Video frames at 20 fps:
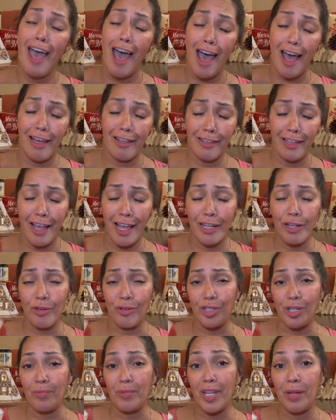I know
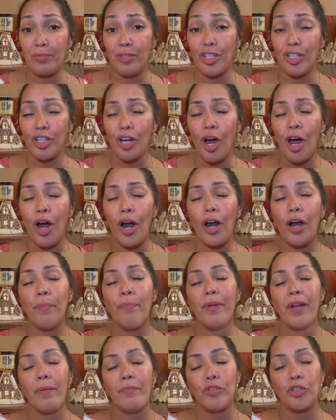sometimes it's hard,
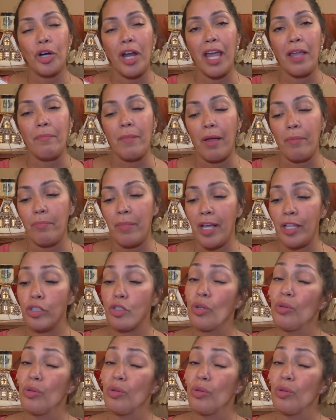but I'm trying my best.